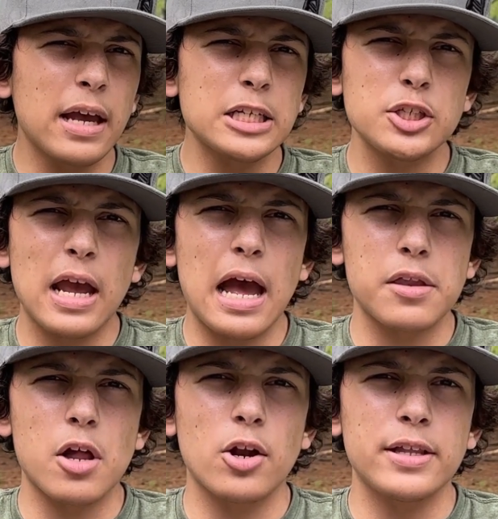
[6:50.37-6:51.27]
catch you
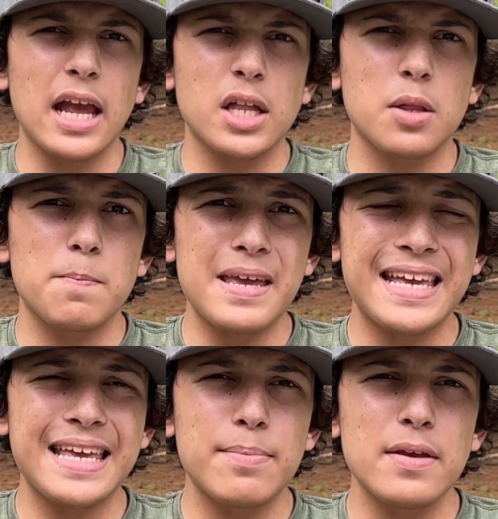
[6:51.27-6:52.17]
guys on the next
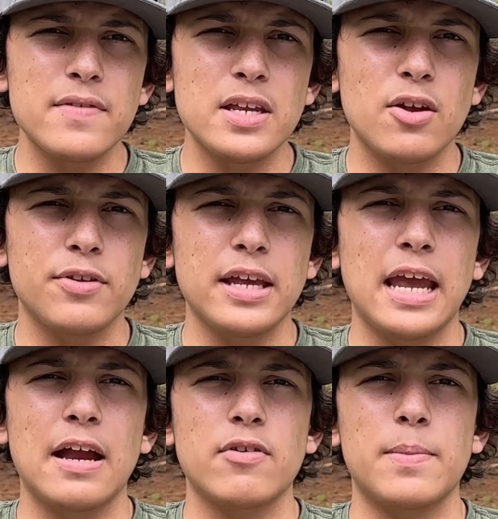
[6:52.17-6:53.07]
beekeeping video. Take
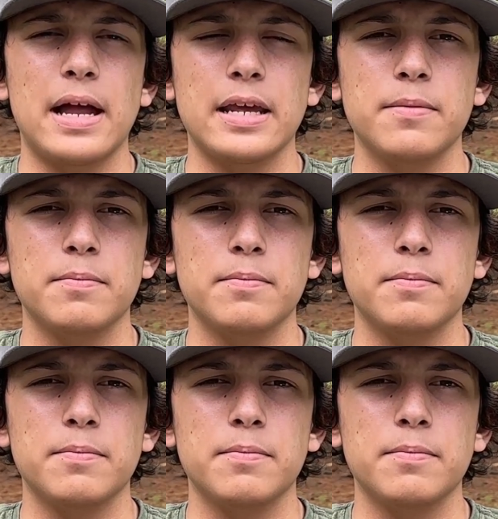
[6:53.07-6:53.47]
care, everybody.